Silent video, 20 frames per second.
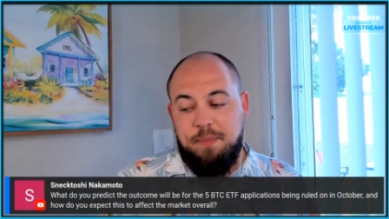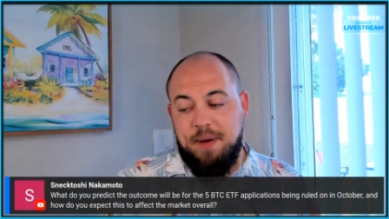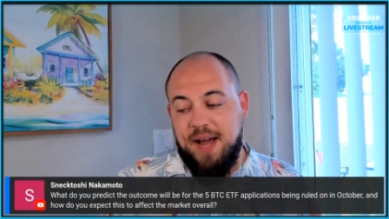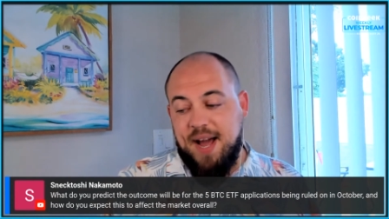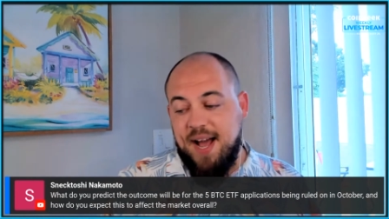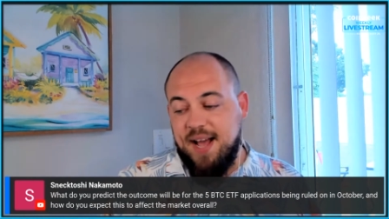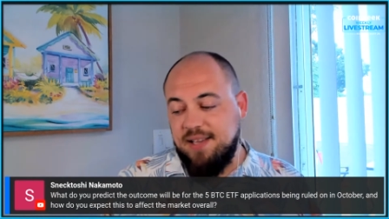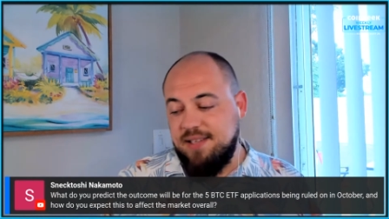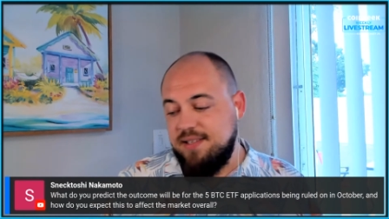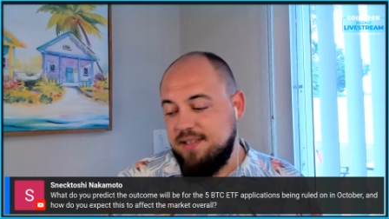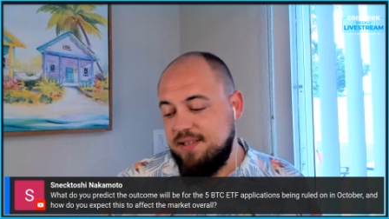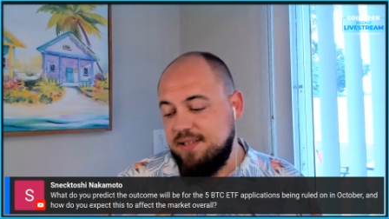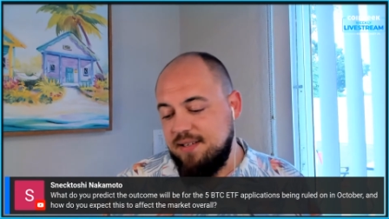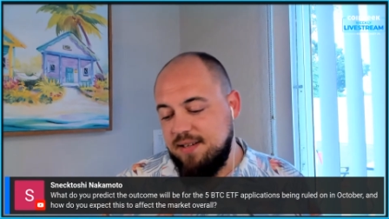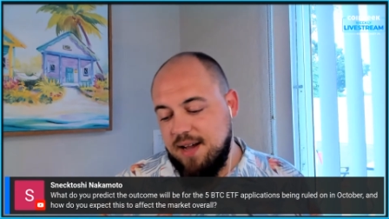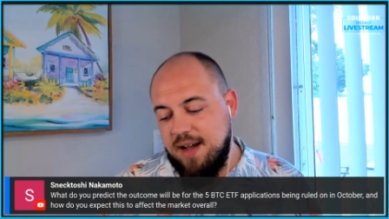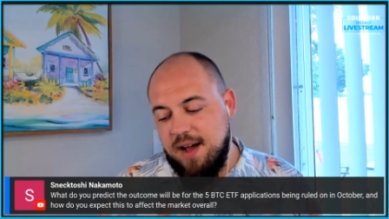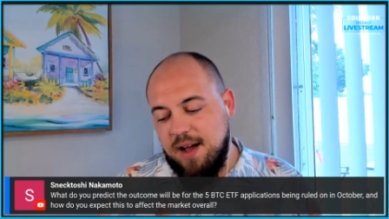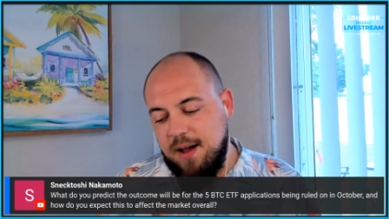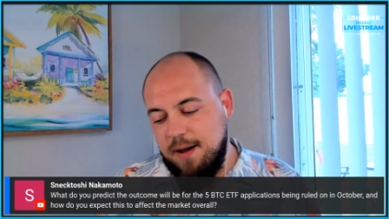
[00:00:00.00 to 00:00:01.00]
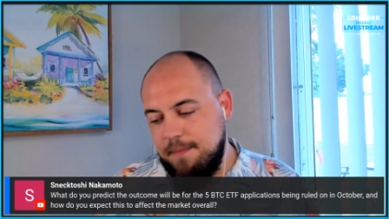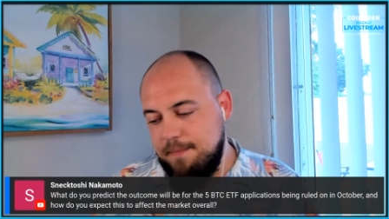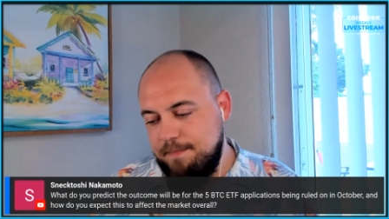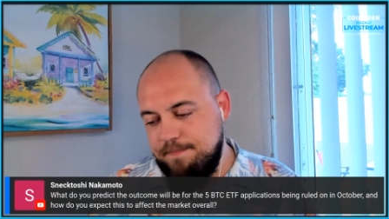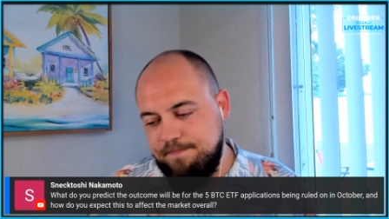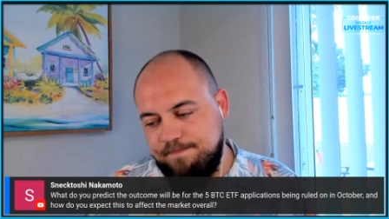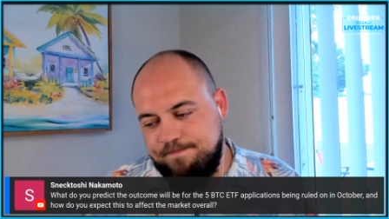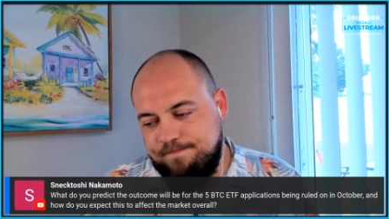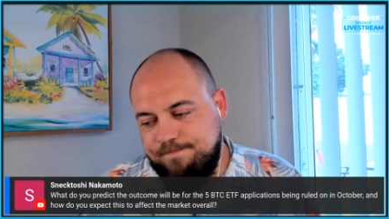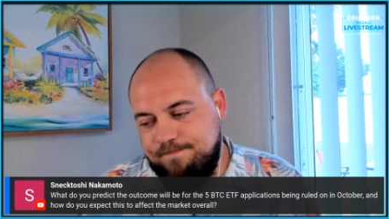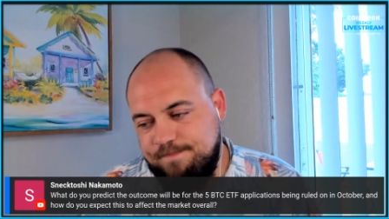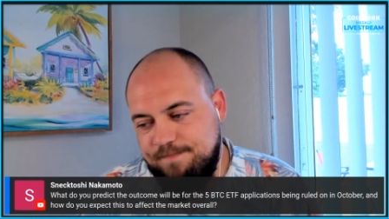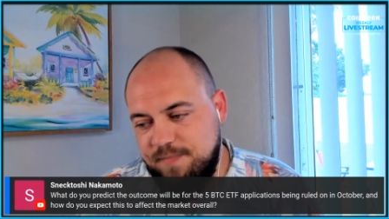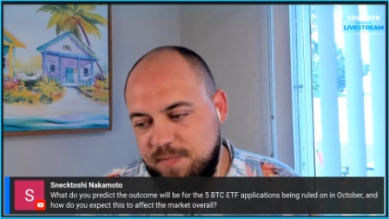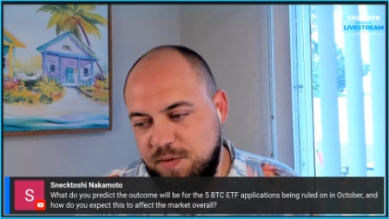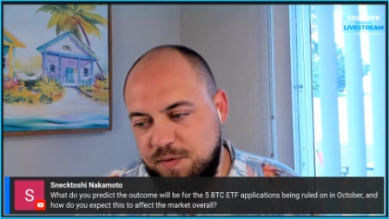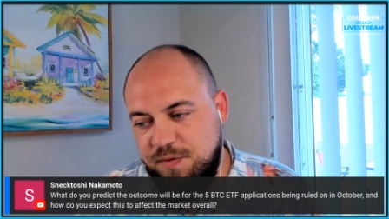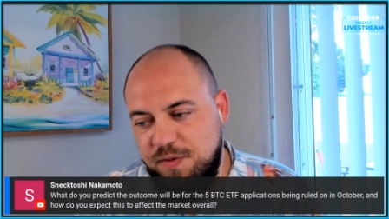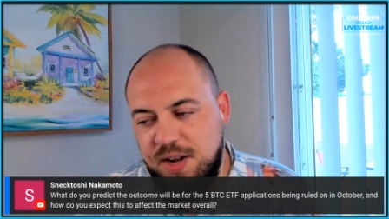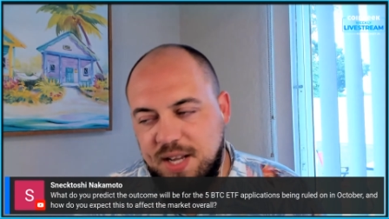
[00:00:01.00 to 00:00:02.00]
pass.
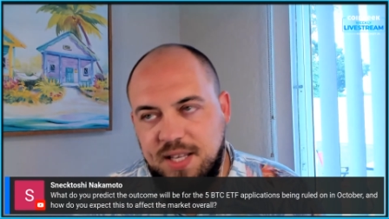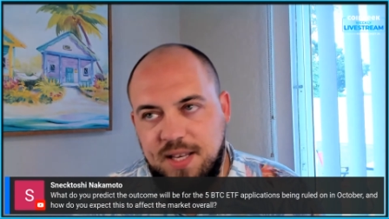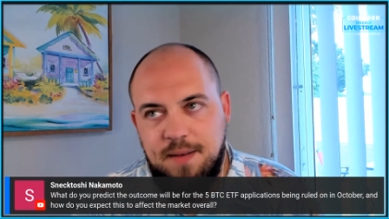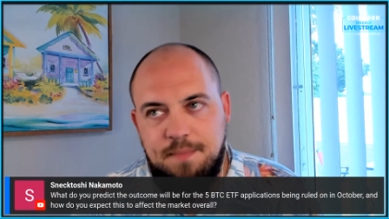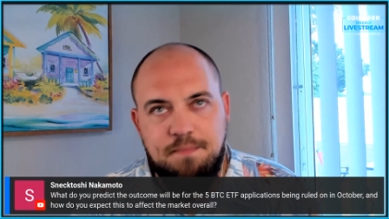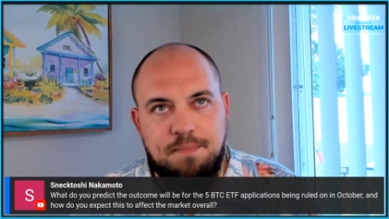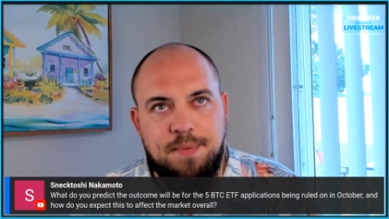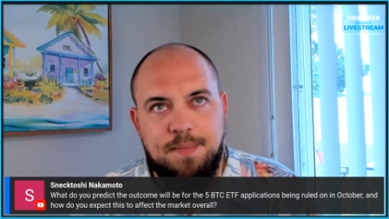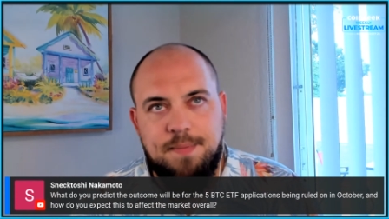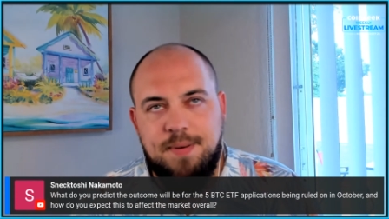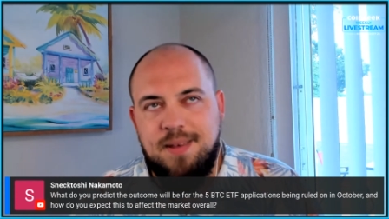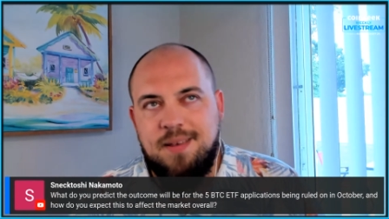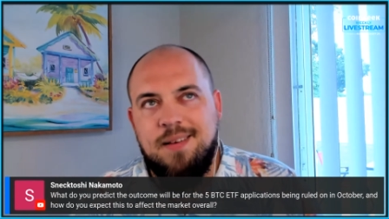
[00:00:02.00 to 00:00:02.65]
Frankly,